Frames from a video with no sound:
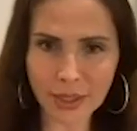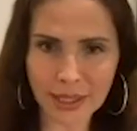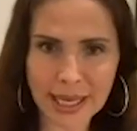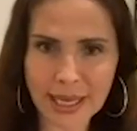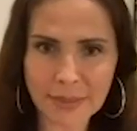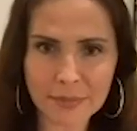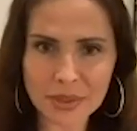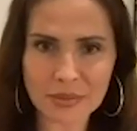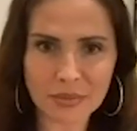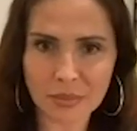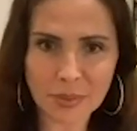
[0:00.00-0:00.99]
gay,
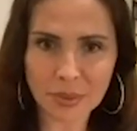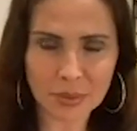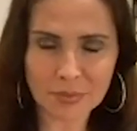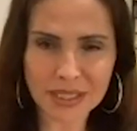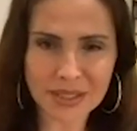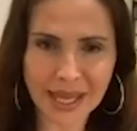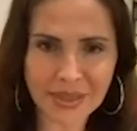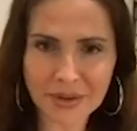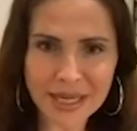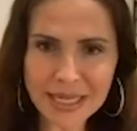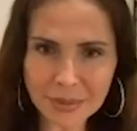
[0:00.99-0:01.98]
we wouldn't be
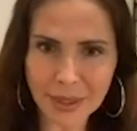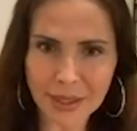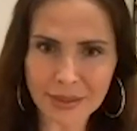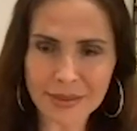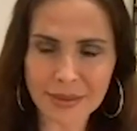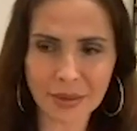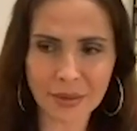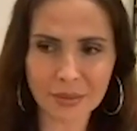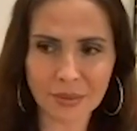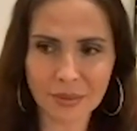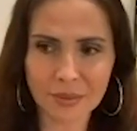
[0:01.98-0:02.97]
together anyway.
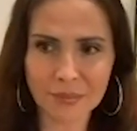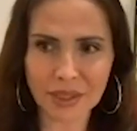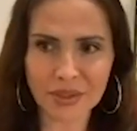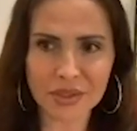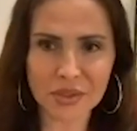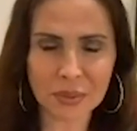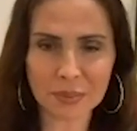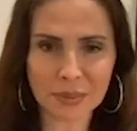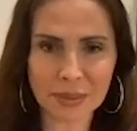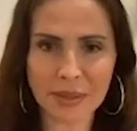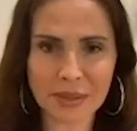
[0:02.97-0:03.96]
So, because you would
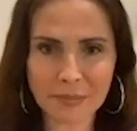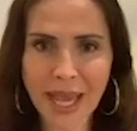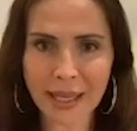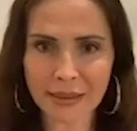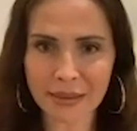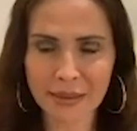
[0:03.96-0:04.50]
be with a man.